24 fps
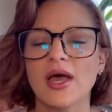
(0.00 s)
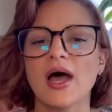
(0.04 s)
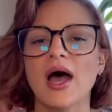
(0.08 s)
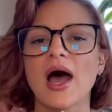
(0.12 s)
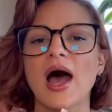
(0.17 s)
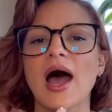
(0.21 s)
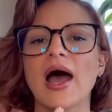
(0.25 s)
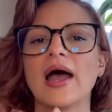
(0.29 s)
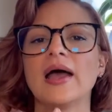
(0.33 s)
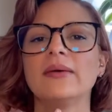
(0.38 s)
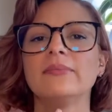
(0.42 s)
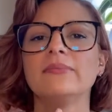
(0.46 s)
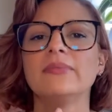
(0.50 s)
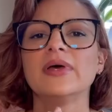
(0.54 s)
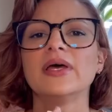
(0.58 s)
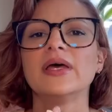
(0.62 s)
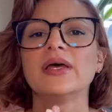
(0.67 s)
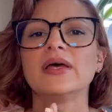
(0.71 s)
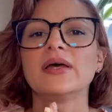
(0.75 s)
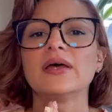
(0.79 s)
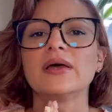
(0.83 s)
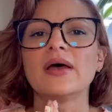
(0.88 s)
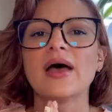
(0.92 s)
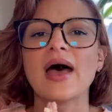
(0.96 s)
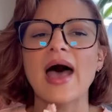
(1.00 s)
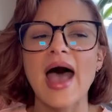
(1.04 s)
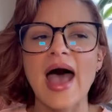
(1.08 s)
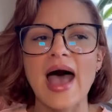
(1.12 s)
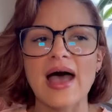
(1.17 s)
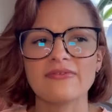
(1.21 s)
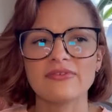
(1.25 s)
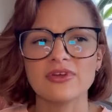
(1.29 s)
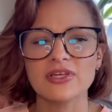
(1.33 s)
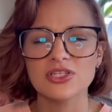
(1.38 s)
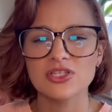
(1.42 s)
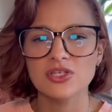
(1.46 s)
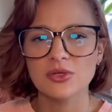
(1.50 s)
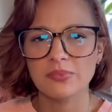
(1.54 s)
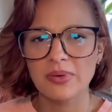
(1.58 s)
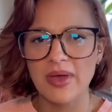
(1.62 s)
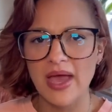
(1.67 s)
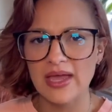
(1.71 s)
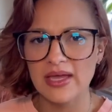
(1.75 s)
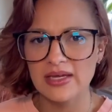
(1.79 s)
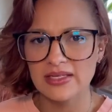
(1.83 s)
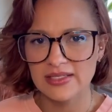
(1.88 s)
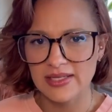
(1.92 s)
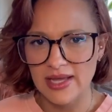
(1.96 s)
I'm having to
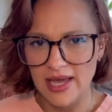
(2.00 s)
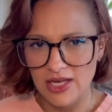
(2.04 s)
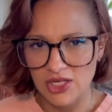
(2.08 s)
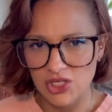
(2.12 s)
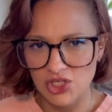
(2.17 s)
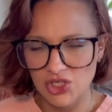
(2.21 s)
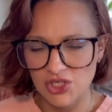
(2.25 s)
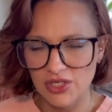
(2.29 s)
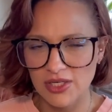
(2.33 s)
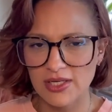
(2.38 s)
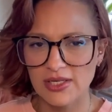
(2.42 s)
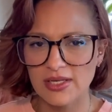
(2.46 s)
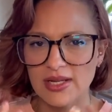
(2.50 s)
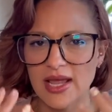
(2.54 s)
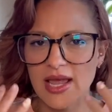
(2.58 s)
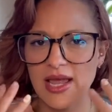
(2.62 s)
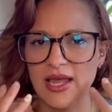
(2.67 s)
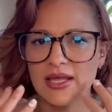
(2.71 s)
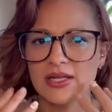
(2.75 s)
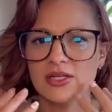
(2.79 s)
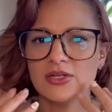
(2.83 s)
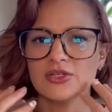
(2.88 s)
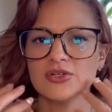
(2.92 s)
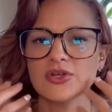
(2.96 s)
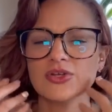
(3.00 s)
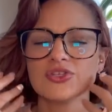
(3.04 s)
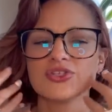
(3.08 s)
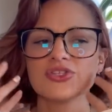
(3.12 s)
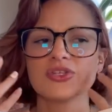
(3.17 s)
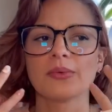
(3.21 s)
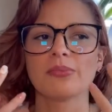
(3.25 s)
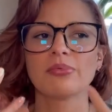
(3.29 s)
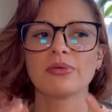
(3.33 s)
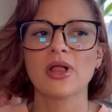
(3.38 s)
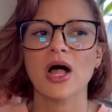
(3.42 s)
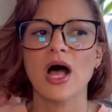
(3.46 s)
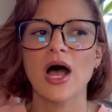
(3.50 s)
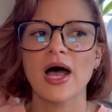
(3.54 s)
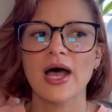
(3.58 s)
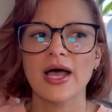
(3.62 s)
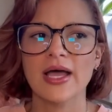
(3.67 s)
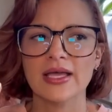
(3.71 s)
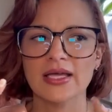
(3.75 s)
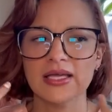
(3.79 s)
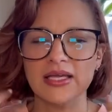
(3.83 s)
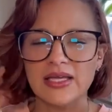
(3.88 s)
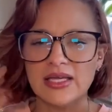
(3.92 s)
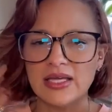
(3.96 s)
pay attention and
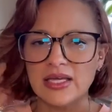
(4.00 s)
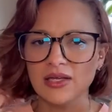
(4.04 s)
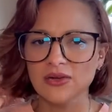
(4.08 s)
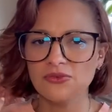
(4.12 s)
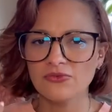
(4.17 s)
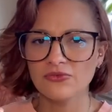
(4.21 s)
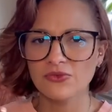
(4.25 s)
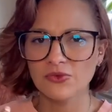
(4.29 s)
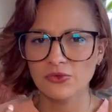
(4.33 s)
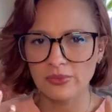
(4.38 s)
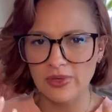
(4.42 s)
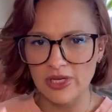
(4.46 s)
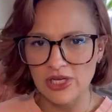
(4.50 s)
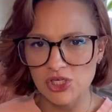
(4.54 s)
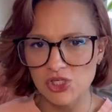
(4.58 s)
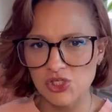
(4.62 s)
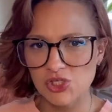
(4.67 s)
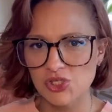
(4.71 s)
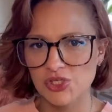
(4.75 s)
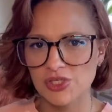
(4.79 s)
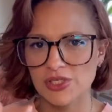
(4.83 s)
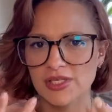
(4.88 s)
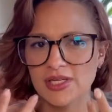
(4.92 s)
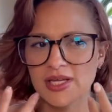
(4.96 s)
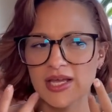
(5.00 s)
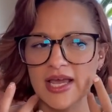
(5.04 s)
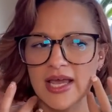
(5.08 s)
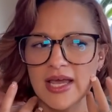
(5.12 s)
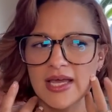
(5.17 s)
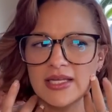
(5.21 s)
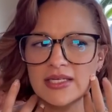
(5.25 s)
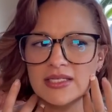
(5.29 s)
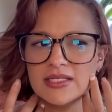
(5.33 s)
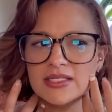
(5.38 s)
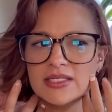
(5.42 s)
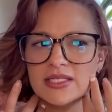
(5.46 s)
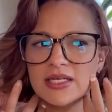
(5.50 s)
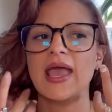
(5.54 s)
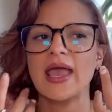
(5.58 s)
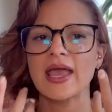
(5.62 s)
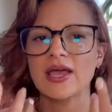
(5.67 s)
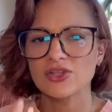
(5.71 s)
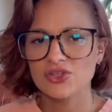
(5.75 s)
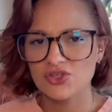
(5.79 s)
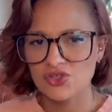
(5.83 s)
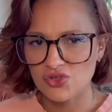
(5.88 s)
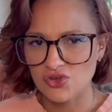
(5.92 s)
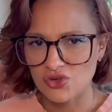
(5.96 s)
supply information and
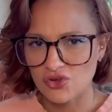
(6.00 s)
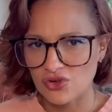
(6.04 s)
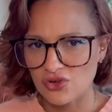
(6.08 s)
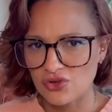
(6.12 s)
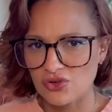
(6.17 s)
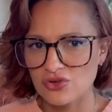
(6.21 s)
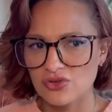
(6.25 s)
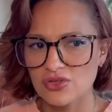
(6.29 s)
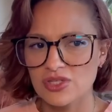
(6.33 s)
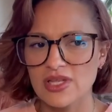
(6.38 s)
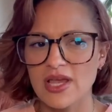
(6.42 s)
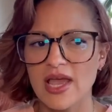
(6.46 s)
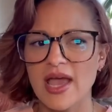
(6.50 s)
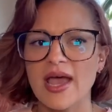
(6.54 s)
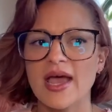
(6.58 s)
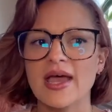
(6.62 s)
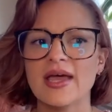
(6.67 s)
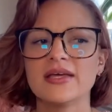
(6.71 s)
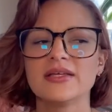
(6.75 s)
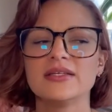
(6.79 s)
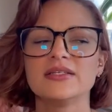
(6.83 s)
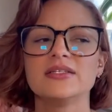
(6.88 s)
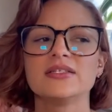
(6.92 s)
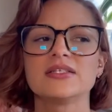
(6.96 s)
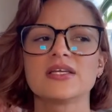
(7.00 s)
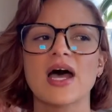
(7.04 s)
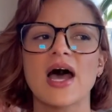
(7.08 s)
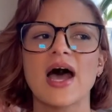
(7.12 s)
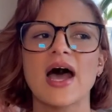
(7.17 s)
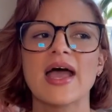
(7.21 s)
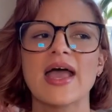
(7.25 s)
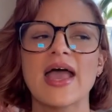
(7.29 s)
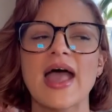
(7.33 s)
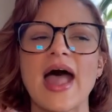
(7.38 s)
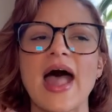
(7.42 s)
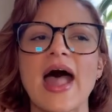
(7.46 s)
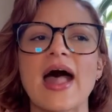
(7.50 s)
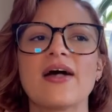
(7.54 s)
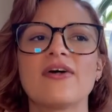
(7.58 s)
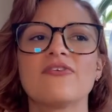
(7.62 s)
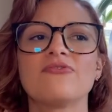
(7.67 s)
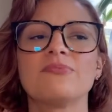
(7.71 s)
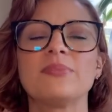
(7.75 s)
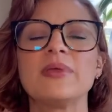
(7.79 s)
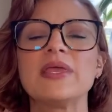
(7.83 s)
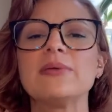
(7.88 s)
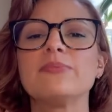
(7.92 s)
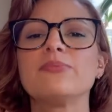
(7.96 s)
answers, and I
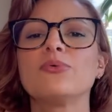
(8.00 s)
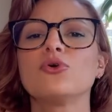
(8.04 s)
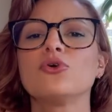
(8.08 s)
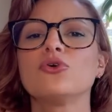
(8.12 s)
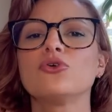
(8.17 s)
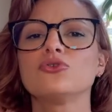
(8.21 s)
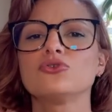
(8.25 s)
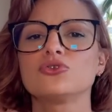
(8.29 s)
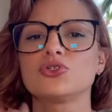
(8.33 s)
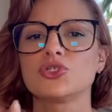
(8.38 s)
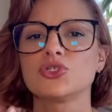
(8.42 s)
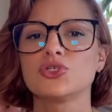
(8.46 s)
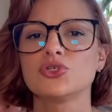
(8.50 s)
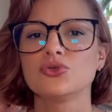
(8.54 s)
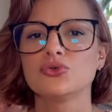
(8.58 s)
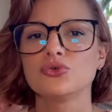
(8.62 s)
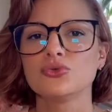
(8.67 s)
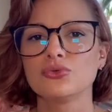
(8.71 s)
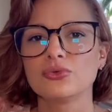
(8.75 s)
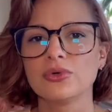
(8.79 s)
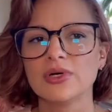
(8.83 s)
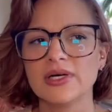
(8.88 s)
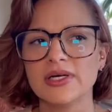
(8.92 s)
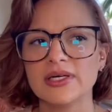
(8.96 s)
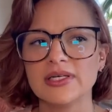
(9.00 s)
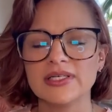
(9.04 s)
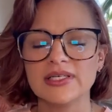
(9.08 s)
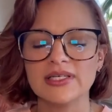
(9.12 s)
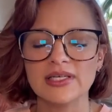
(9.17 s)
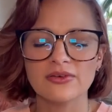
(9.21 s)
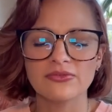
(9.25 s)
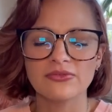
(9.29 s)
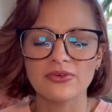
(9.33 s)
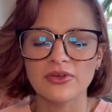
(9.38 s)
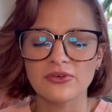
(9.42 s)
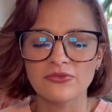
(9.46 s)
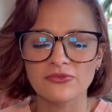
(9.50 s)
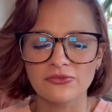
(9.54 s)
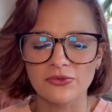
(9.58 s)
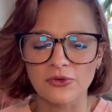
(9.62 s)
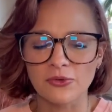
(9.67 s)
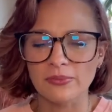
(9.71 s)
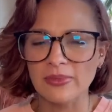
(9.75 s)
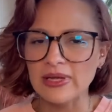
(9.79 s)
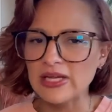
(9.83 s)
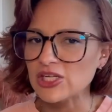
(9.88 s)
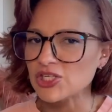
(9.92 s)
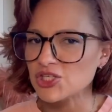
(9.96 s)
have people to give
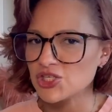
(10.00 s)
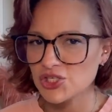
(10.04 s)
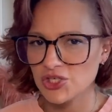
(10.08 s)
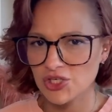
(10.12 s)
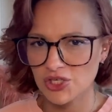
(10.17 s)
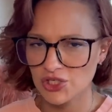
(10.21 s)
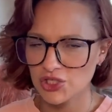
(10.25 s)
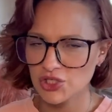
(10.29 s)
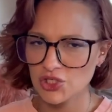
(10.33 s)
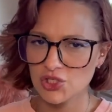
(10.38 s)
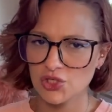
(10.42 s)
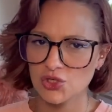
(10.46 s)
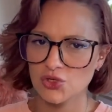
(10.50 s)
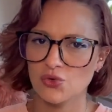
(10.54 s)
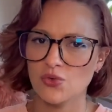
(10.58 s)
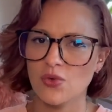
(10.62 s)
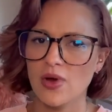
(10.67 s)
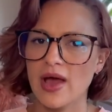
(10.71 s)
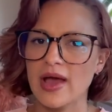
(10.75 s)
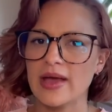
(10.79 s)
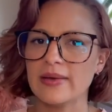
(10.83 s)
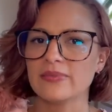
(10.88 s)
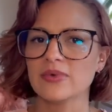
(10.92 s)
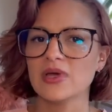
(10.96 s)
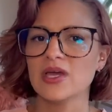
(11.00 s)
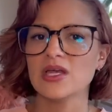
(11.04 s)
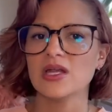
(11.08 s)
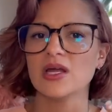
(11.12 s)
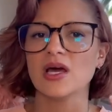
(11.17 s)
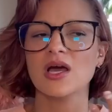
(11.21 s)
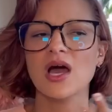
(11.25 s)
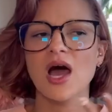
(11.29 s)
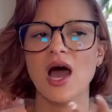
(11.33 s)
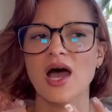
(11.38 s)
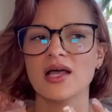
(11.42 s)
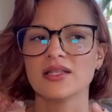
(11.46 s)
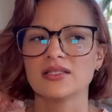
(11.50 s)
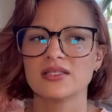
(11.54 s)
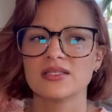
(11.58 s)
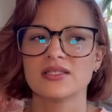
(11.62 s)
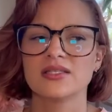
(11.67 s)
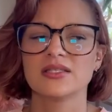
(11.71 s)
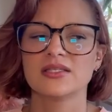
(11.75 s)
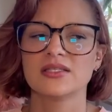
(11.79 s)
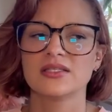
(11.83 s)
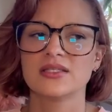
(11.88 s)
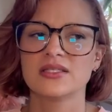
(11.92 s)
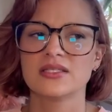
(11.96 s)
information to. I'm in a
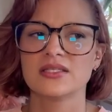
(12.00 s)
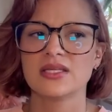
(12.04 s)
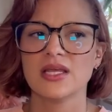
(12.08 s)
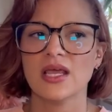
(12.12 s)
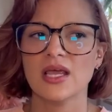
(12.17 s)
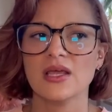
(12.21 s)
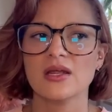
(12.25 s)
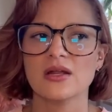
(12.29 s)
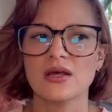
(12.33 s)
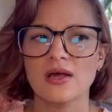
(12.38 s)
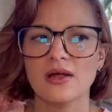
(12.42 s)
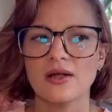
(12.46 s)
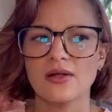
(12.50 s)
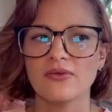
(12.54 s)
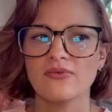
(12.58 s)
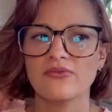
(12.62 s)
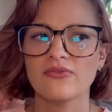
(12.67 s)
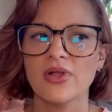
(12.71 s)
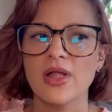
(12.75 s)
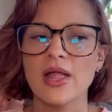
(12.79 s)
constant state of